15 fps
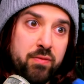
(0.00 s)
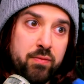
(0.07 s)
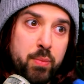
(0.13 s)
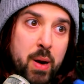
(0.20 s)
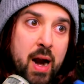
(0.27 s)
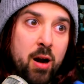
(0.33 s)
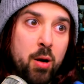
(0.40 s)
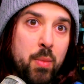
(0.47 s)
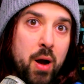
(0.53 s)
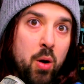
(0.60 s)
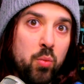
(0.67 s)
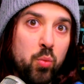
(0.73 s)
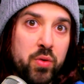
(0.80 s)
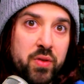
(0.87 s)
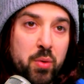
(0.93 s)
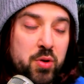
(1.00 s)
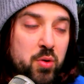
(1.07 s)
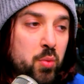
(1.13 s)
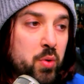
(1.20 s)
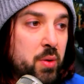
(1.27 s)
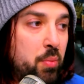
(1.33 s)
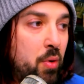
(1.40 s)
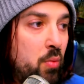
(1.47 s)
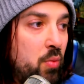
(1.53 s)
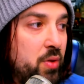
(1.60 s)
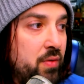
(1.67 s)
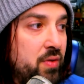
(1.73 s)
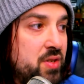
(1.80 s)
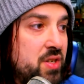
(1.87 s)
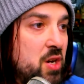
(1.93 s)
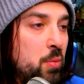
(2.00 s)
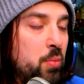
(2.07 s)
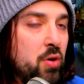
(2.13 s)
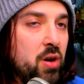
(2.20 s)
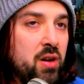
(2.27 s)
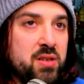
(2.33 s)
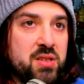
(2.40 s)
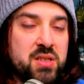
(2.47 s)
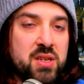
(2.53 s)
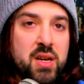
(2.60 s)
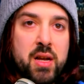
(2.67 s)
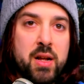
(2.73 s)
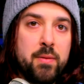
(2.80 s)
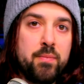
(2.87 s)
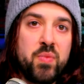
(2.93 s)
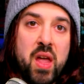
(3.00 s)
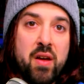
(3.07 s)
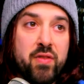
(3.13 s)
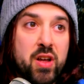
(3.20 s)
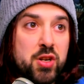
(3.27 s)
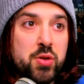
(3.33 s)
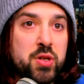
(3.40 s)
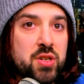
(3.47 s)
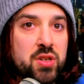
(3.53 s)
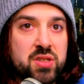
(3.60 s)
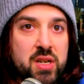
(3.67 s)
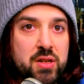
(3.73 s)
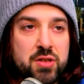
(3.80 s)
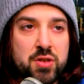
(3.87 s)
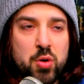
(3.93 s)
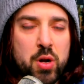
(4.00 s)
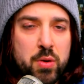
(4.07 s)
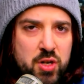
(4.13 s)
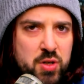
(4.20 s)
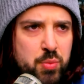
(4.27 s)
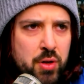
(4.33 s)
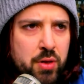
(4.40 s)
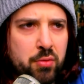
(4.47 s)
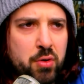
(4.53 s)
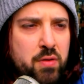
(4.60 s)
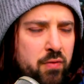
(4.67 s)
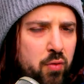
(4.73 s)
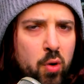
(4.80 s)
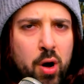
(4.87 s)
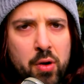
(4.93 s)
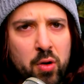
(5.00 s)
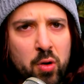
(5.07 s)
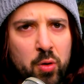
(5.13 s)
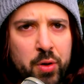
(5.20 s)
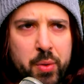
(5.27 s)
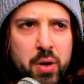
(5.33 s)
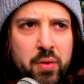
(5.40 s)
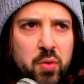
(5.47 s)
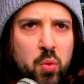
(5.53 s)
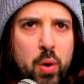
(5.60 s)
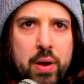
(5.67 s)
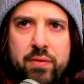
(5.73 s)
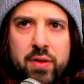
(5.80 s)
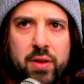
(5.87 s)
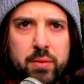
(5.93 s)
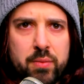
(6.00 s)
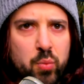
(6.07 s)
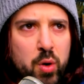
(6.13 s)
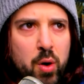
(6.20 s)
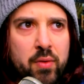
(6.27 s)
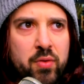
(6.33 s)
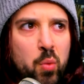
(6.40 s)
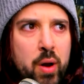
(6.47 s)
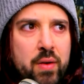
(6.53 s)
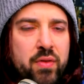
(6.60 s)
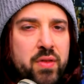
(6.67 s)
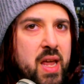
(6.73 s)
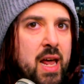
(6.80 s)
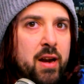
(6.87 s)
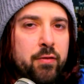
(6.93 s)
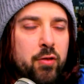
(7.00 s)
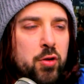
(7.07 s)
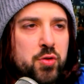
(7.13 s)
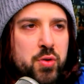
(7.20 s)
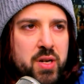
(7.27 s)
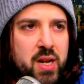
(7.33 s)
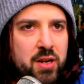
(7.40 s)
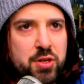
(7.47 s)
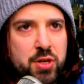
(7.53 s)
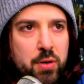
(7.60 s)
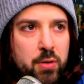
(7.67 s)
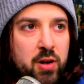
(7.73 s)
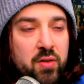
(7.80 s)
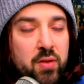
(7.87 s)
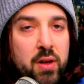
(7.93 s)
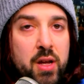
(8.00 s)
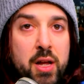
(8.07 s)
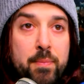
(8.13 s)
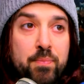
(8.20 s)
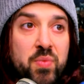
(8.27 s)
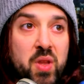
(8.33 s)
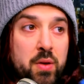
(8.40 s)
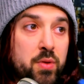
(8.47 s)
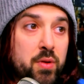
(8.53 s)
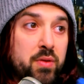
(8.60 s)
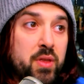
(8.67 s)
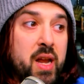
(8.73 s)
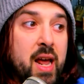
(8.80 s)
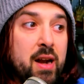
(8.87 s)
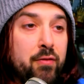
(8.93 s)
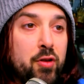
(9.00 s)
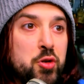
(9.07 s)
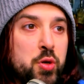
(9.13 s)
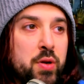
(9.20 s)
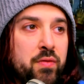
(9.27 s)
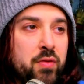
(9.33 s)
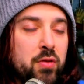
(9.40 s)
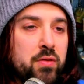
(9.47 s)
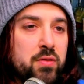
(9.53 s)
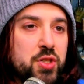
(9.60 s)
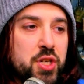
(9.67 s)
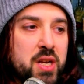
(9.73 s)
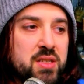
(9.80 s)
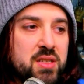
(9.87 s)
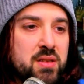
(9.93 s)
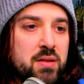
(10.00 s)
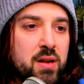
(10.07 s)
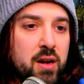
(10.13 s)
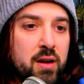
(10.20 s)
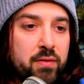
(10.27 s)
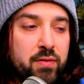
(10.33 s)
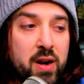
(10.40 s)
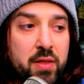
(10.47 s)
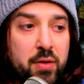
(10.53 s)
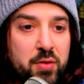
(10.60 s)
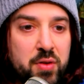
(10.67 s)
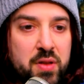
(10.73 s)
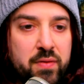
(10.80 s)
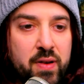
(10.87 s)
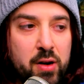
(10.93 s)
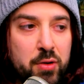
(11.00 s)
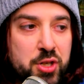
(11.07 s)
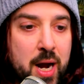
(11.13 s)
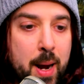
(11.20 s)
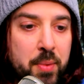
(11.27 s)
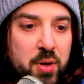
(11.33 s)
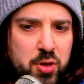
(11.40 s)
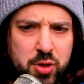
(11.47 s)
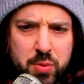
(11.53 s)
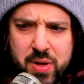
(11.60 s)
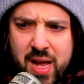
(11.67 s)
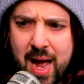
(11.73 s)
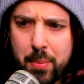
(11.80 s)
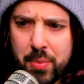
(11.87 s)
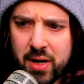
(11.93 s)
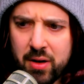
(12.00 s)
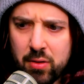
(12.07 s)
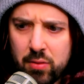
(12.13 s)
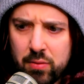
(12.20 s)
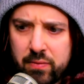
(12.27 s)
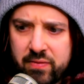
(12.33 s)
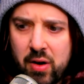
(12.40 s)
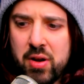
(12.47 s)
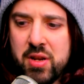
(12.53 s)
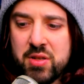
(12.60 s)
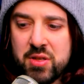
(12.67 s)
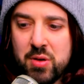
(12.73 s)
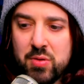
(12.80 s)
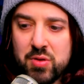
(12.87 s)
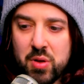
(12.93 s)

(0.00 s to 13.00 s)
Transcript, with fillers: Paramount, what they were doing with the with the steel books, they eventually just said, "Screw it, just put three and four out early. We don't have to wait for the we don't have to wait for the anniversary next year." Because the, the anniversary for Jason uh, Friday Thirteenth Final Chapter should be happening very soon.